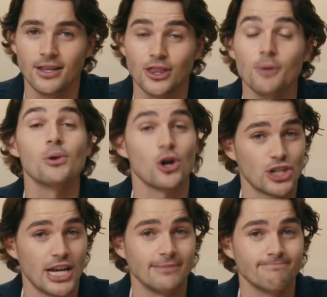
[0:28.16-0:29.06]
The
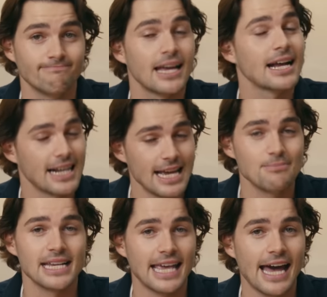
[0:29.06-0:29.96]
blockchain
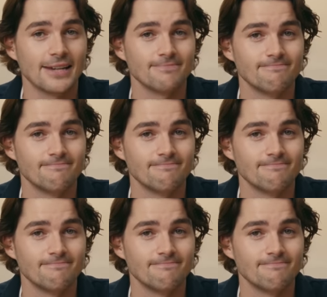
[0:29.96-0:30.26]
claims it can.